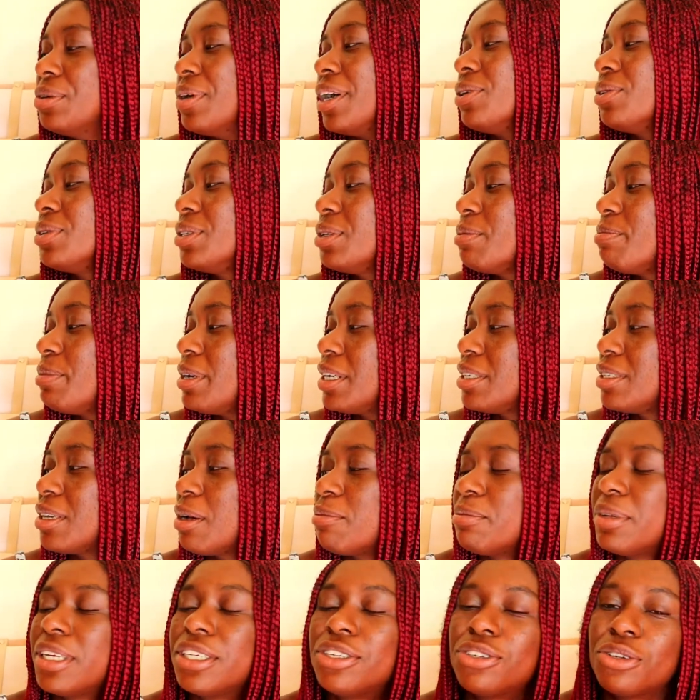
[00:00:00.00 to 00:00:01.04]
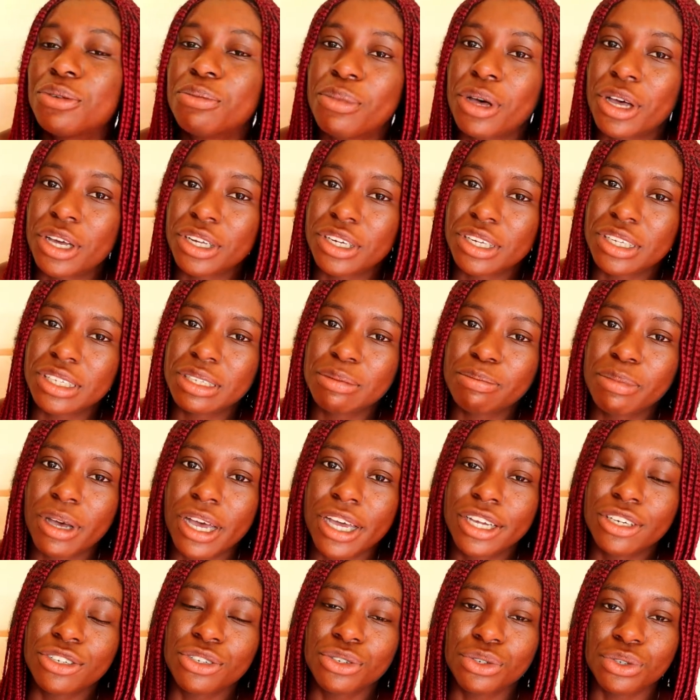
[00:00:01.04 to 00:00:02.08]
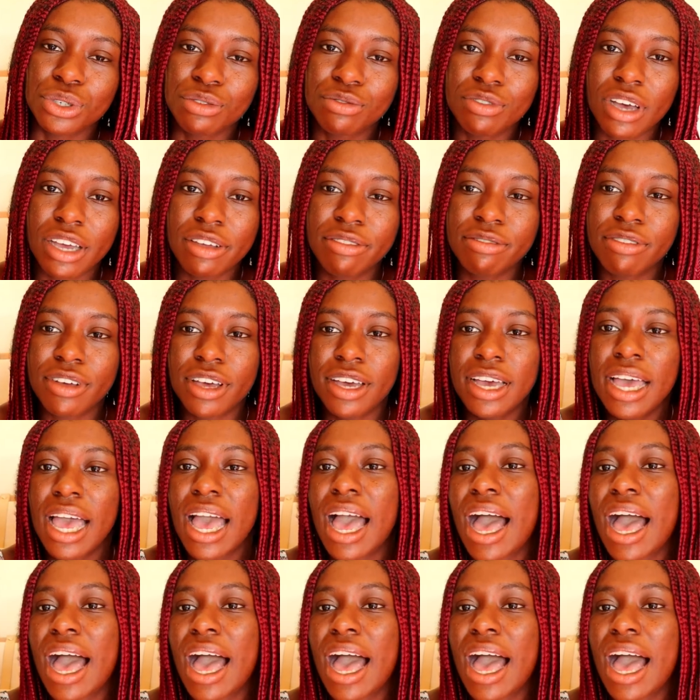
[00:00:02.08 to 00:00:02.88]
I also picked up Little Murders by Jules Pfeiffer.